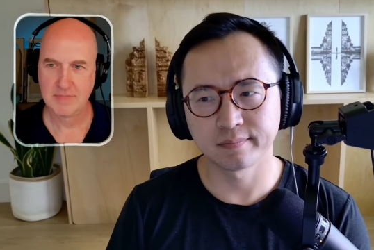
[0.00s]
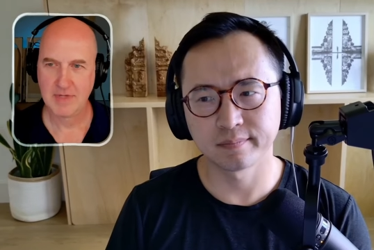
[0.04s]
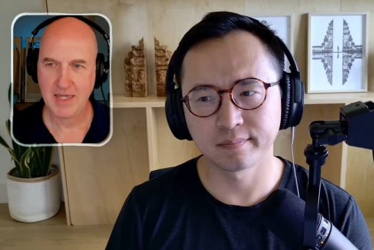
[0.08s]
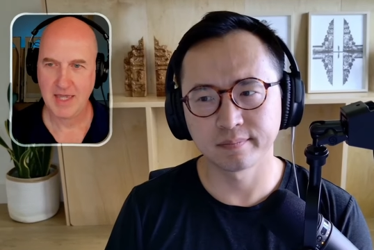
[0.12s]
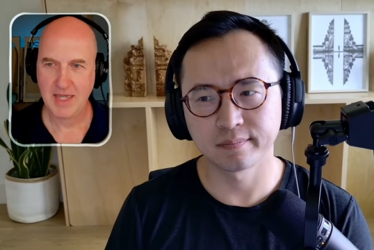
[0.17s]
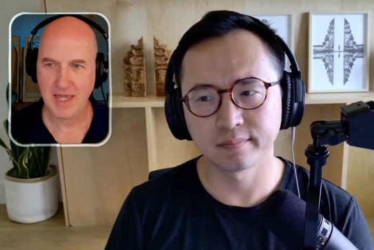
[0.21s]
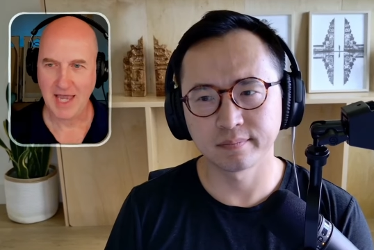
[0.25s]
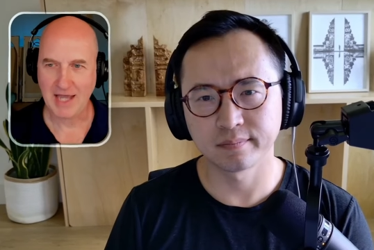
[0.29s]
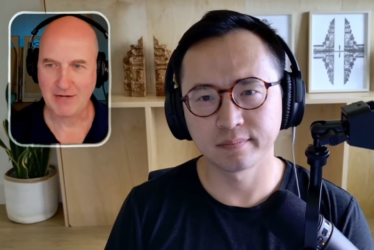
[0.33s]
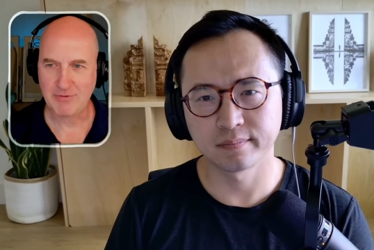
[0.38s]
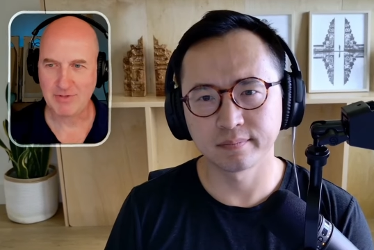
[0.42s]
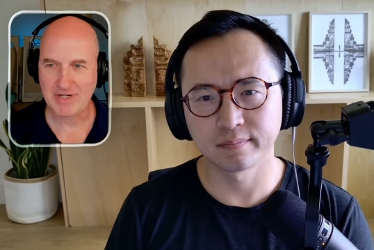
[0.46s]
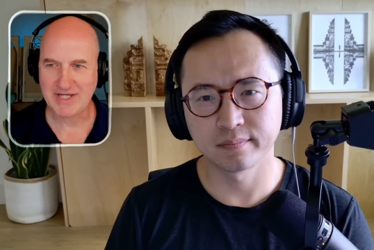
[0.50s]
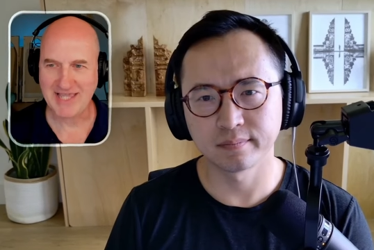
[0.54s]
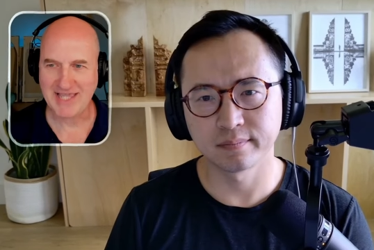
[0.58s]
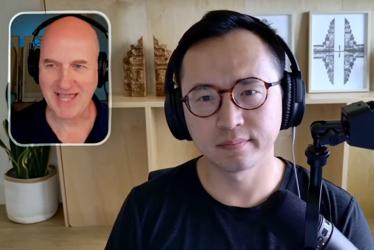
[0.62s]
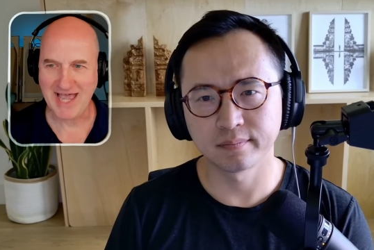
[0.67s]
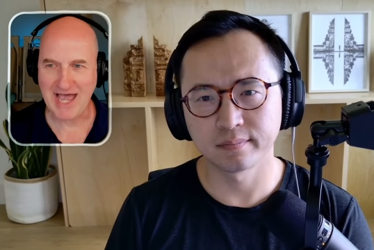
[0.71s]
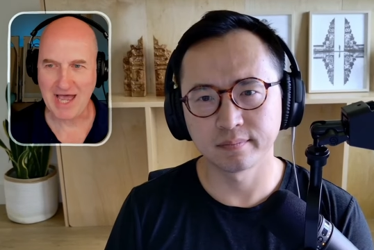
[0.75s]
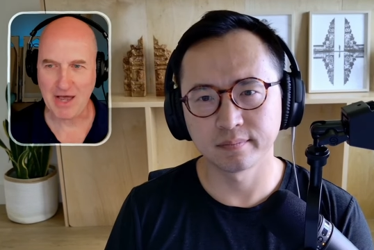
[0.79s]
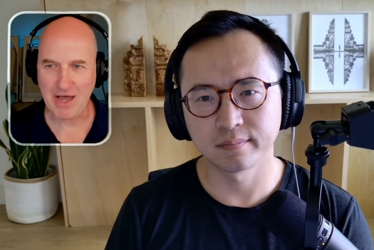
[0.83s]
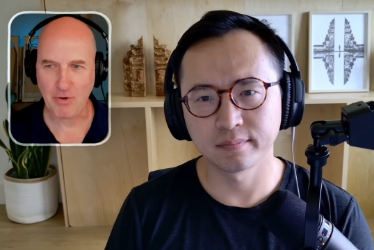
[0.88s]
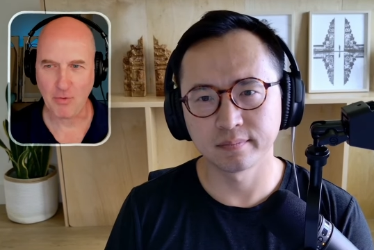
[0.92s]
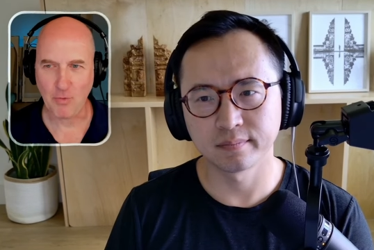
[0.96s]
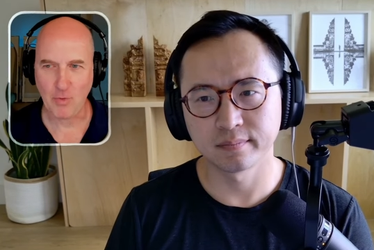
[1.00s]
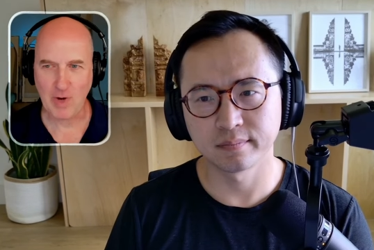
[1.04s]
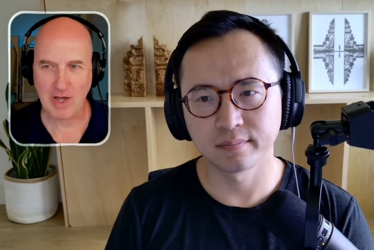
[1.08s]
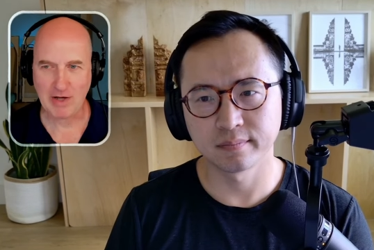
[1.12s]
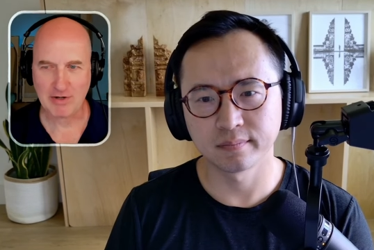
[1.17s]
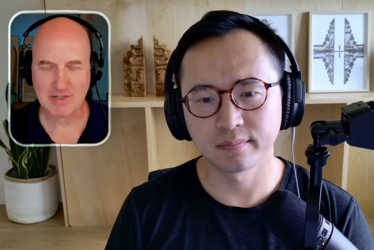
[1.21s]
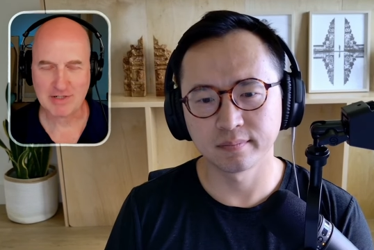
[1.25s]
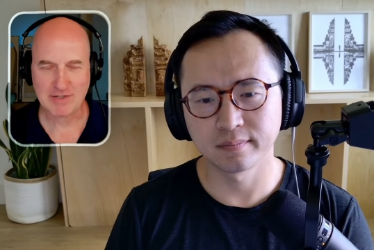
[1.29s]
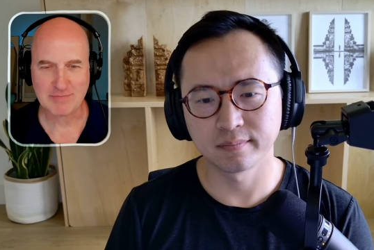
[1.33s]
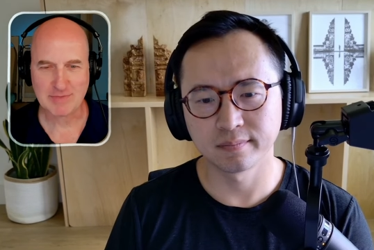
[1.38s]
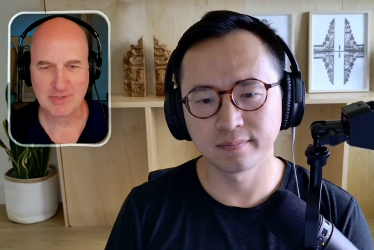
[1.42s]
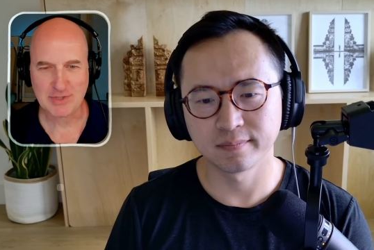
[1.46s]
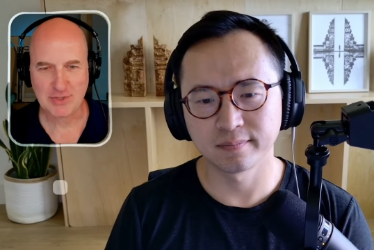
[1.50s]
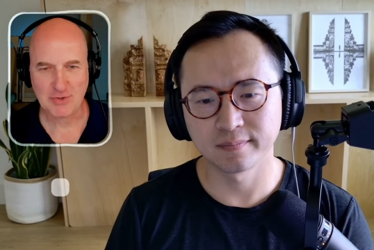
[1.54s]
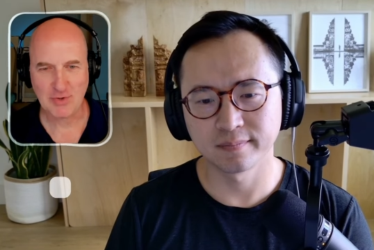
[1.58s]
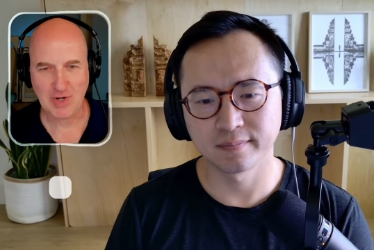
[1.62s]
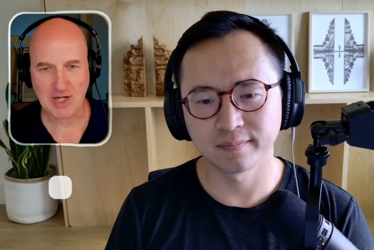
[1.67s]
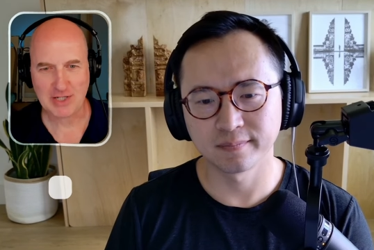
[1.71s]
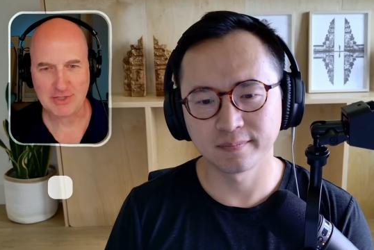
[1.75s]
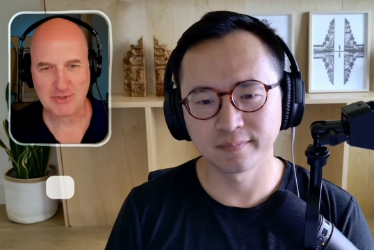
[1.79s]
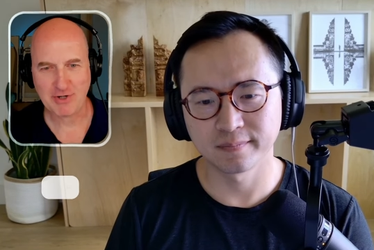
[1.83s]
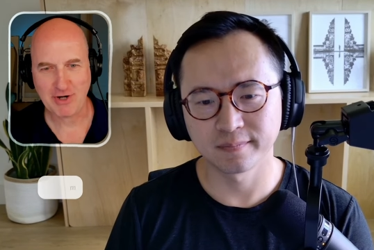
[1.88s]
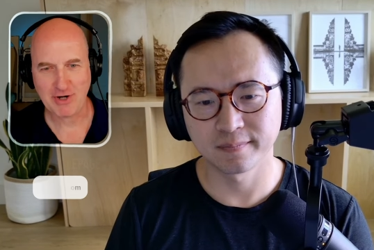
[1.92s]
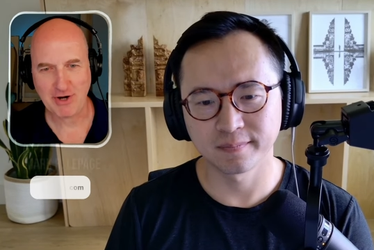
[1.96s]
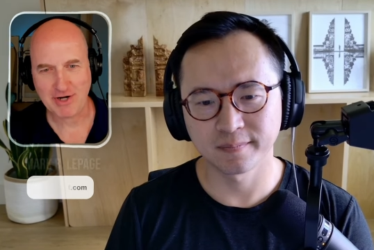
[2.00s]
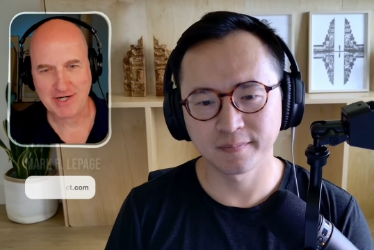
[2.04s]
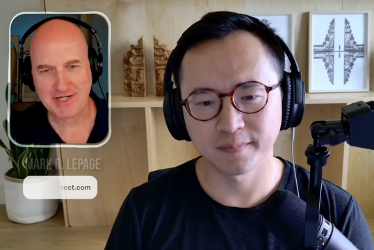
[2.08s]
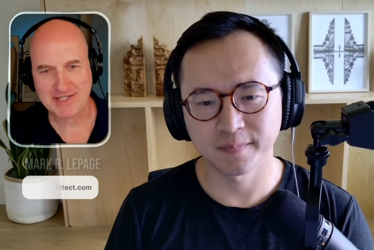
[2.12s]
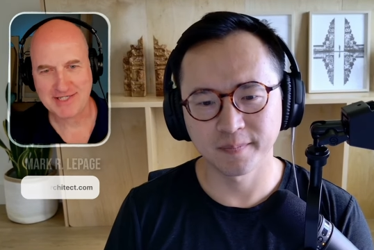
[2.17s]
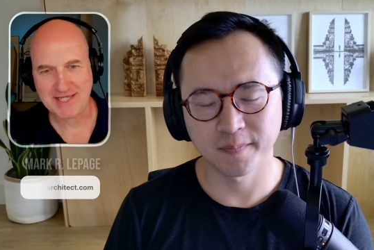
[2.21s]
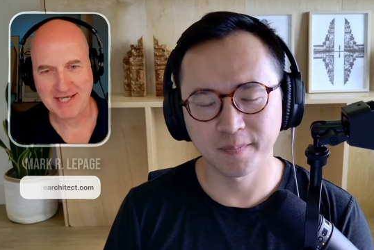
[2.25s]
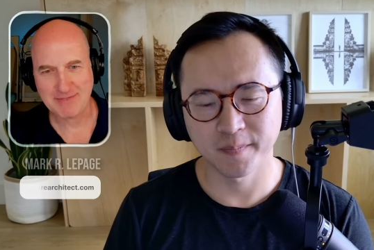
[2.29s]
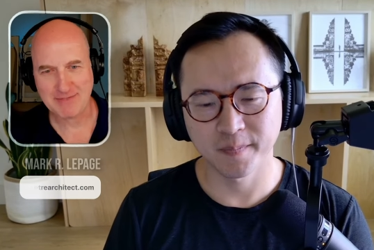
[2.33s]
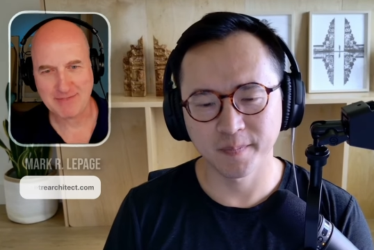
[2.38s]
Speaker 1: Henry Gao, welcome to Entrearchitect